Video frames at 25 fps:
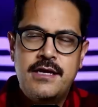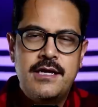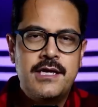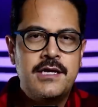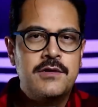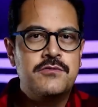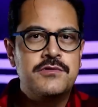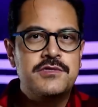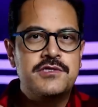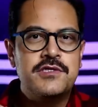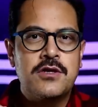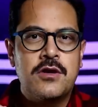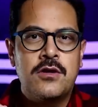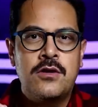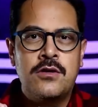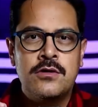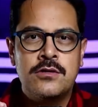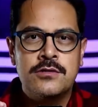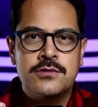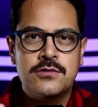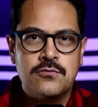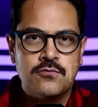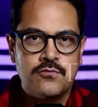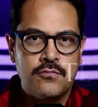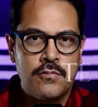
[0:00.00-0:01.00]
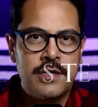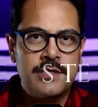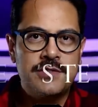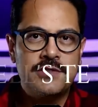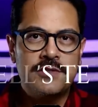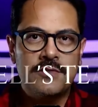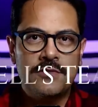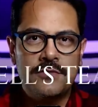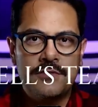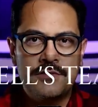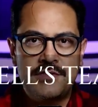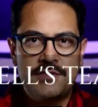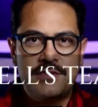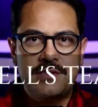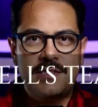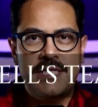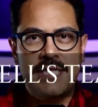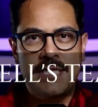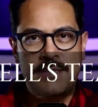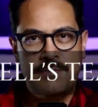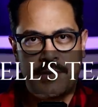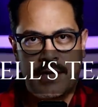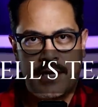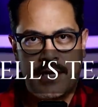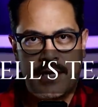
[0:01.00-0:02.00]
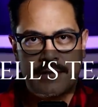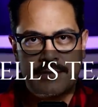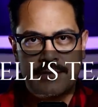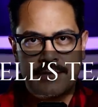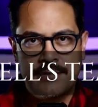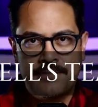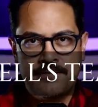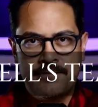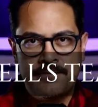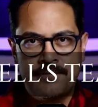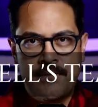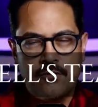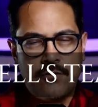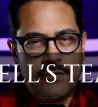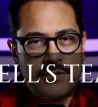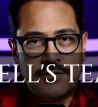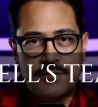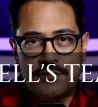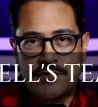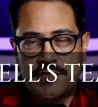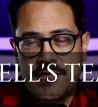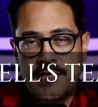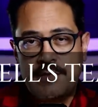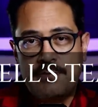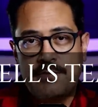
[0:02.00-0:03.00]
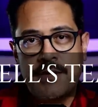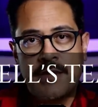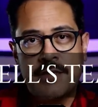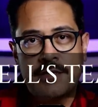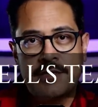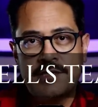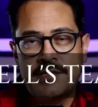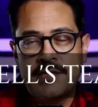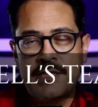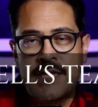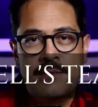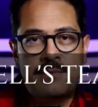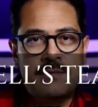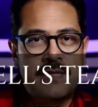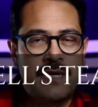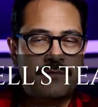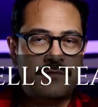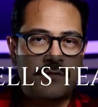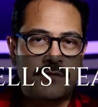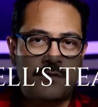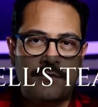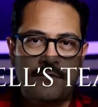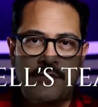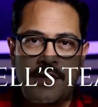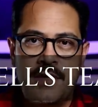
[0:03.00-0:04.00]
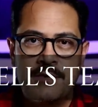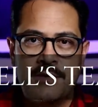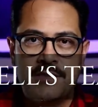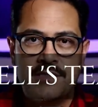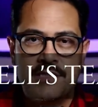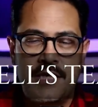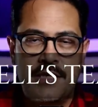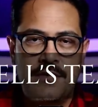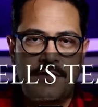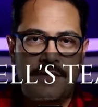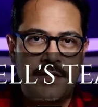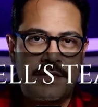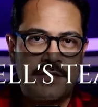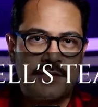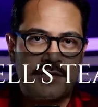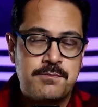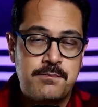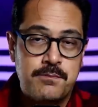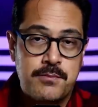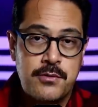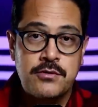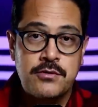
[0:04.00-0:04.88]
It was called Russell's Teapot. Russell's Teapot is named after the famous atheist